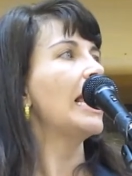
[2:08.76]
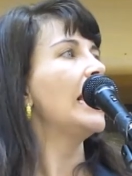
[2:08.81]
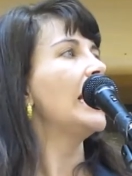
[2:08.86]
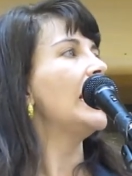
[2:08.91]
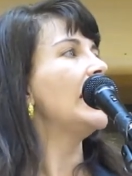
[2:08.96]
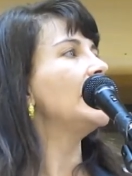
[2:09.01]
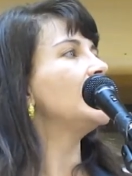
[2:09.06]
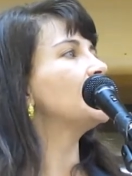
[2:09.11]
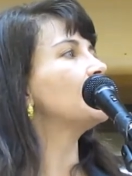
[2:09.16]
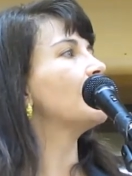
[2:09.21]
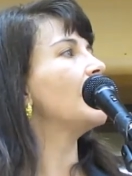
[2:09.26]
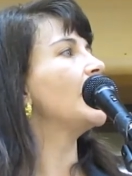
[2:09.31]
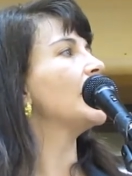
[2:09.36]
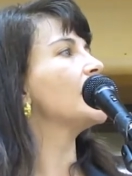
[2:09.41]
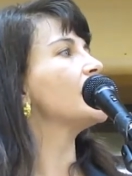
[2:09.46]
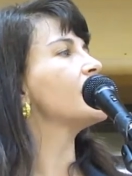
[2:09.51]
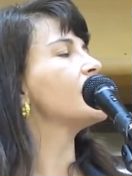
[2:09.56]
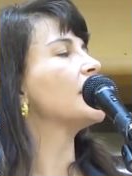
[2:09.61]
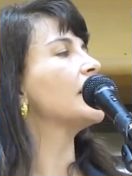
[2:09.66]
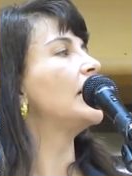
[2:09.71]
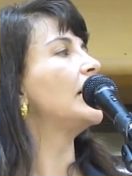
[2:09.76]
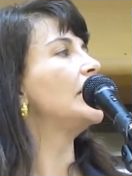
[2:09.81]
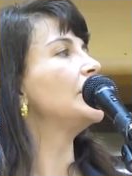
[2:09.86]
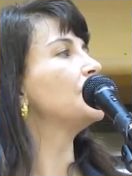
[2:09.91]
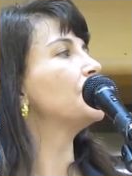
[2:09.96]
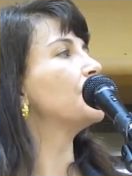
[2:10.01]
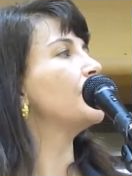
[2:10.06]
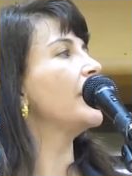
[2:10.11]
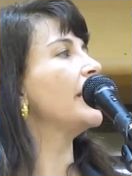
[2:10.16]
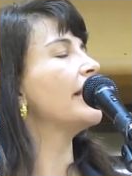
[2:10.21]
Israel is a
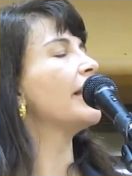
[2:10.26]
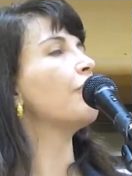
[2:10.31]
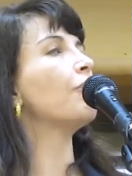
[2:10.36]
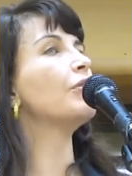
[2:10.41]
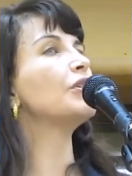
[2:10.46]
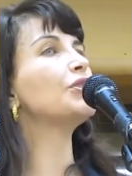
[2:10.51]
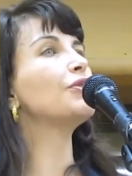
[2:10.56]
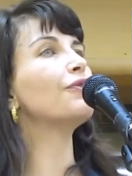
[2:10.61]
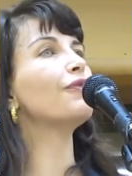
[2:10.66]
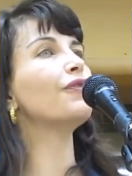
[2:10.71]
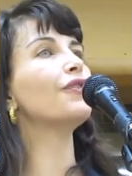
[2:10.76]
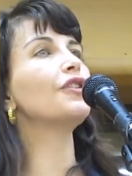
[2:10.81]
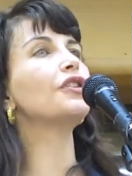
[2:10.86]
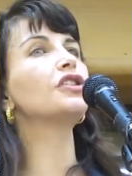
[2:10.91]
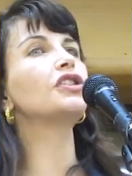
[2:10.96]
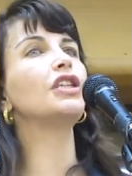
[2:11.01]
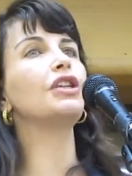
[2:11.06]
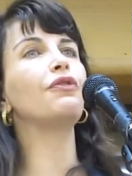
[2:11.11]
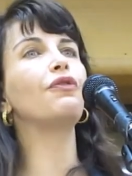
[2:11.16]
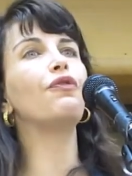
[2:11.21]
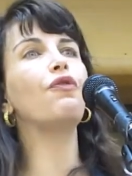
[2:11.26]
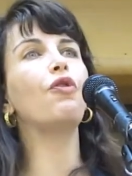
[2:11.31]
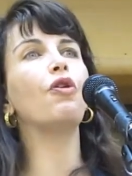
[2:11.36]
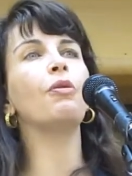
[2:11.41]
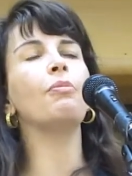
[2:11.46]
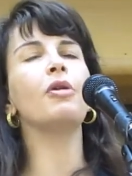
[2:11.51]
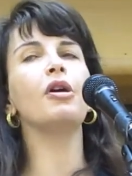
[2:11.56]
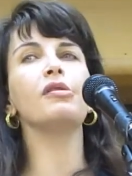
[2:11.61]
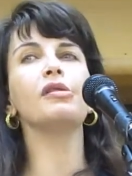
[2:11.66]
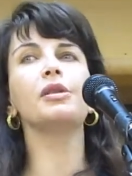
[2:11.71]
country that was first and
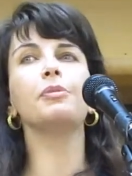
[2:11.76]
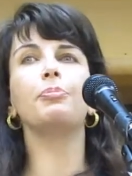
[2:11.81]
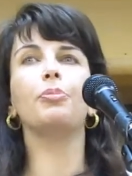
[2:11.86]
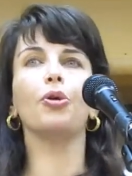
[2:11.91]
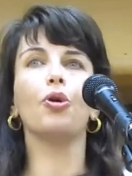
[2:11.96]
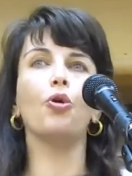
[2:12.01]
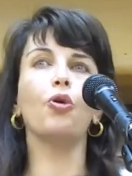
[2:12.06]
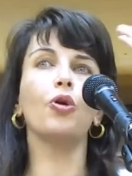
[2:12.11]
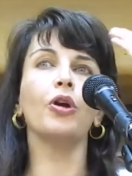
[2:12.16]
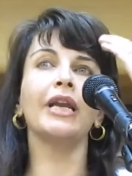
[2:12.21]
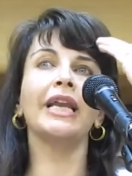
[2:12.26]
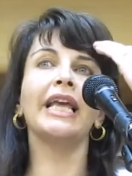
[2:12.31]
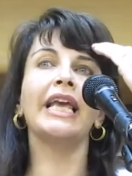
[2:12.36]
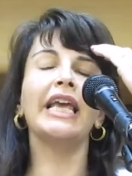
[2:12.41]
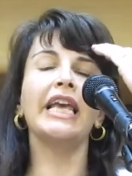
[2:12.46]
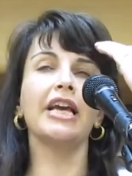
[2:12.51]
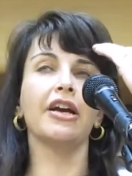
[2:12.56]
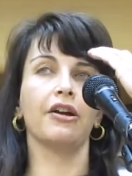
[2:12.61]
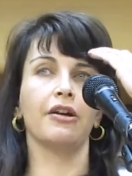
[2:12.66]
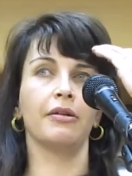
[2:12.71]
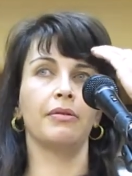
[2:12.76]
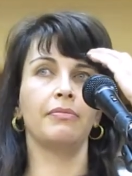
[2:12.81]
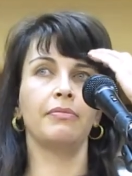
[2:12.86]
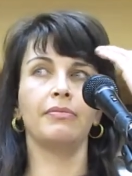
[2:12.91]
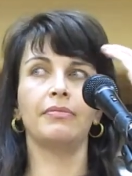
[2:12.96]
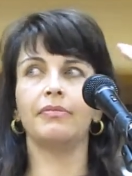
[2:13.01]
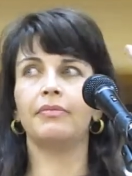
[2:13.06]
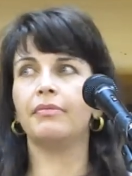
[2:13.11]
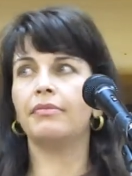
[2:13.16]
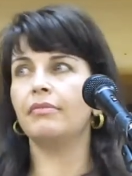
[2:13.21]
foremost born here.
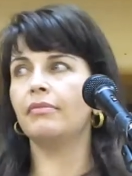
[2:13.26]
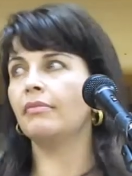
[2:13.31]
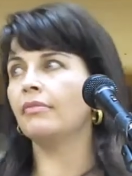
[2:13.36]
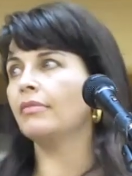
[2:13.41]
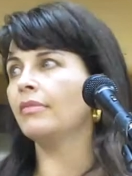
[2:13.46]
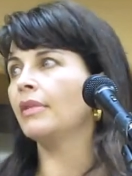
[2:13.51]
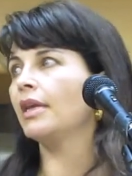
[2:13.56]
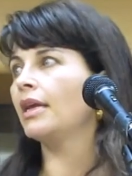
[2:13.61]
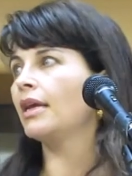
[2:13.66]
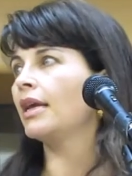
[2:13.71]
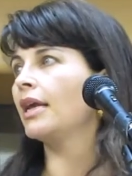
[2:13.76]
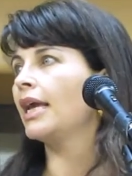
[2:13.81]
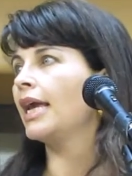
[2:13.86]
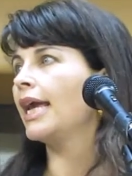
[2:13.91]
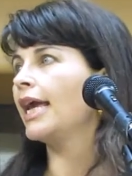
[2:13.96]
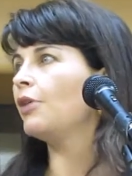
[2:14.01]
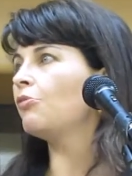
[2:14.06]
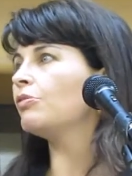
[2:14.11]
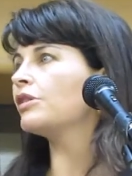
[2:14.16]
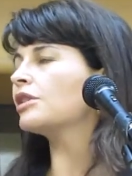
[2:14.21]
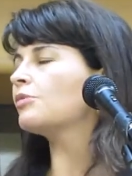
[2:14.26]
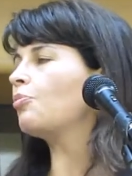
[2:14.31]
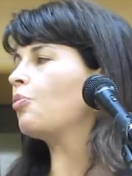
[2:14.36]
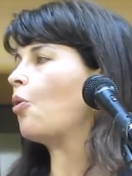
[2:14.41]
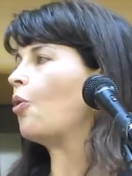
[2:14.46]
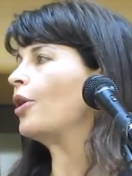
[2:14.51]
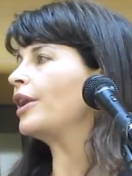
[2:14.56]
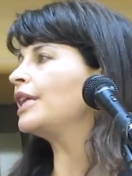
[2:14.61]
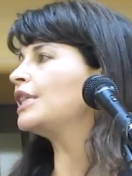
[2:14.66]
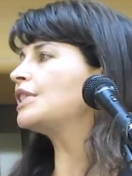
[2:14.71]
It was
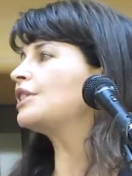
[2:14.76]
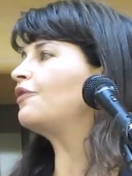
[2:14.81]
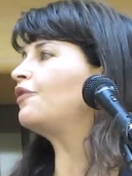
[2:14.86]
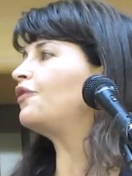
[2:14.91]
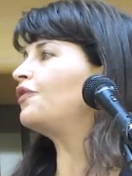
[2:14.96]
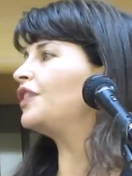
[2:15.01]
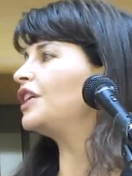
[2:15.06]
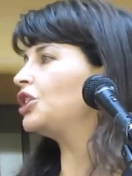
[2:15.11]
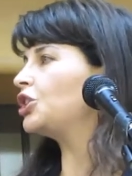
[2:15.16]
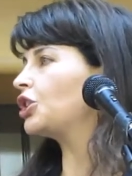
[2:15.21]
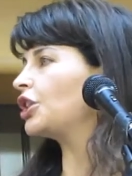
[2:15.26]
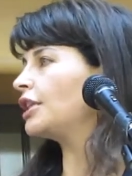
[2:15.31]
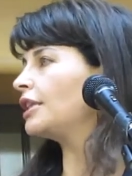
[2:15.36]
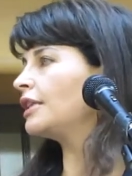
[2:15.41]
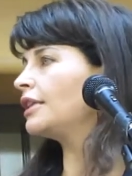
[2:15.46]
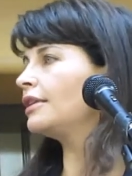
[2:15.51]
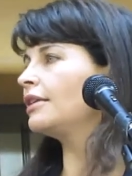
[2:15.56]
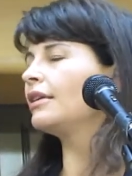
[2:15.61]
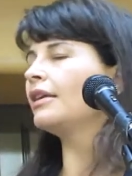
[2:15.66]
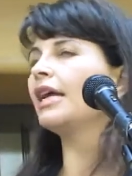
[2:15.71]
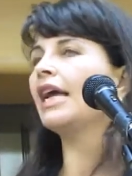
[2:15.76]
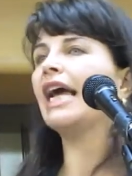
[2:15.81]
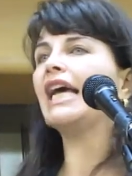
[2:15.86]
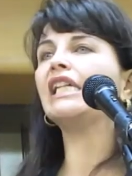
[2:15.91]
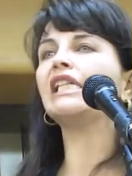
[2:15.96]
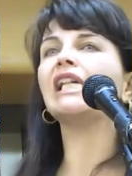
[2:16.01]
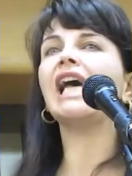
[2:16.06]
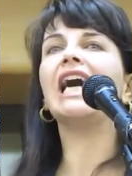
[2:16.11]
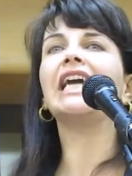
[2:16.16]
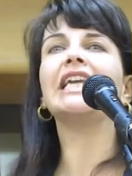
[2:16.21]
born as a vision,
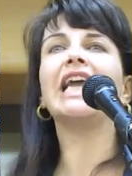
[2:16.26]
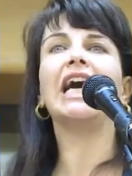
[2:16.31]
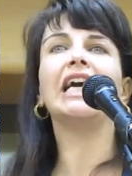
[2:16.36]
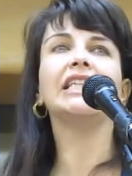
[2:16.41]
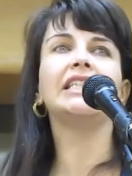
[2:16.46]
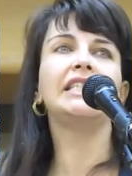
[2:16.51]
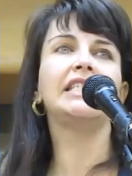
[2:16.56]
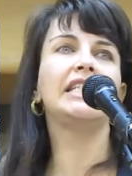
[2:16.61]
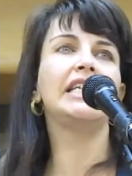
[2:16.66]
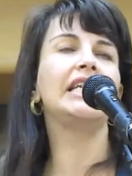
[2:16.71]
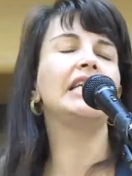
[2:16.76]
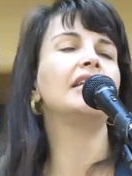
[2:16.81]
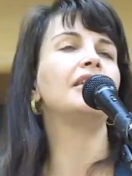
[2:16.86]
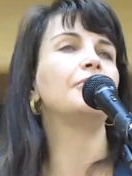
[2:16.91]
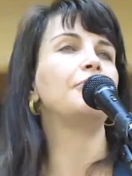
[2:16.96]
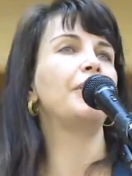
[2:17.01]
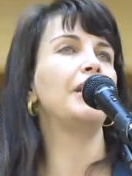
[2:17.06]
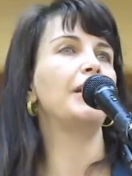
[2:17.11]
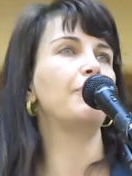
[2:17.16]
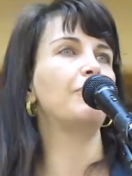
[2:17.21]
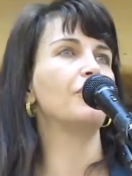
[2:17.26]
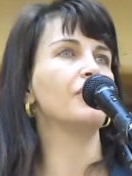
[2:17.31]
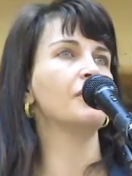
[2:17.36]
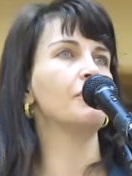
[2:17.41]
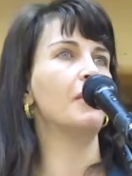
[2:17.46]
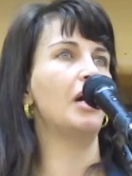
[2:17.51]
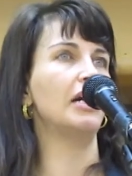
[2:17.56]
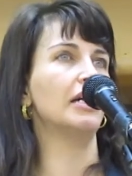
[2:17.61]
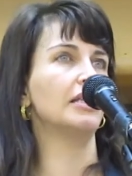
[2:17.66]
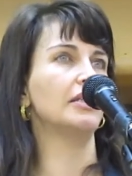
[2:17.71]
as an idea in people's
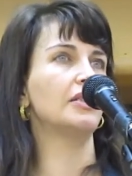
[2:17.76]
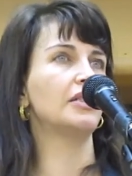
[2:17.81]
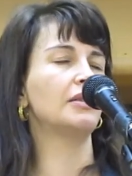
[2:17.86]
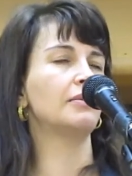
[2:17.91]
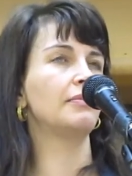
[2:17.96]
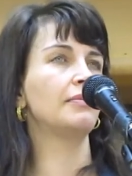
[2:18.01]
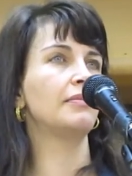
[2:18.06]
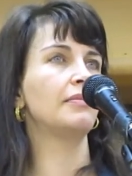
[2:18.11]
minds.